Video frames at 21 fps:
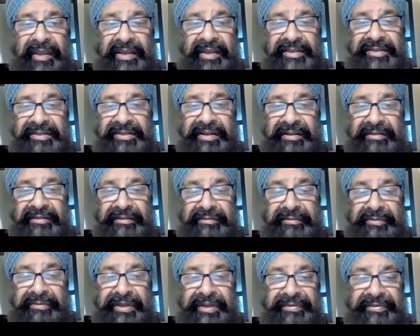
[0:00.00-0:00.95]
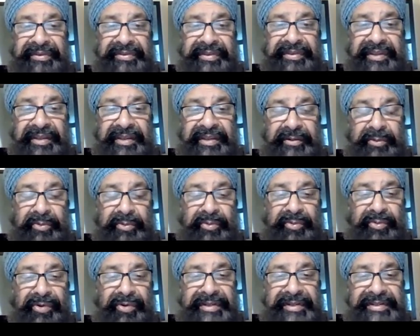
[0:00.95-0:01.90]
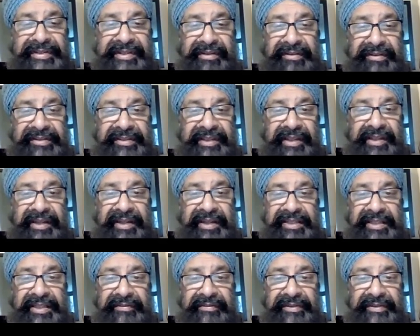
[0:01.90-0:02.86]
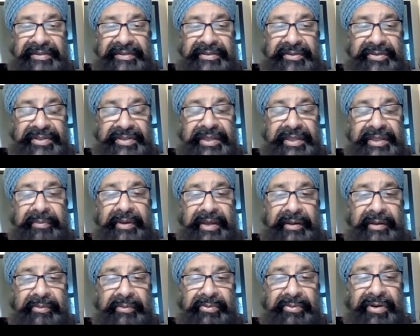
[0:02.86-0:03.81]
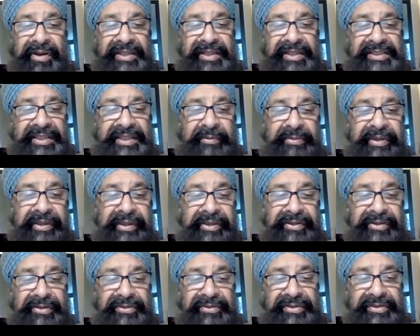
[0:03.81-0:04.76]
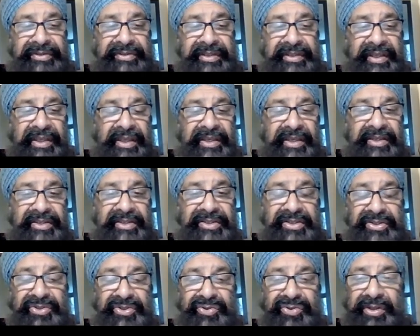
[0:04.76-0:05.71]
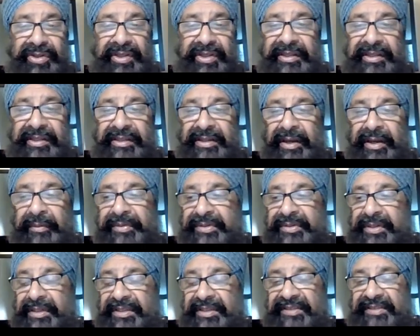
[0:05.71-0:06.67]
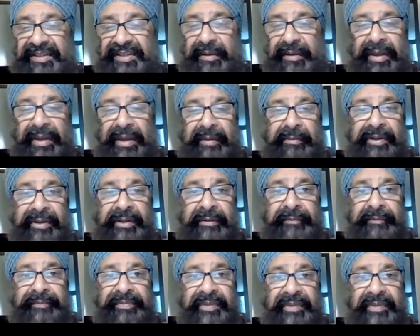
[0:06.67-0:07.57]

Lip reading: So now we have to think, what is the alternative to CPAP? What else can we use to treat obstructive sleep apnea?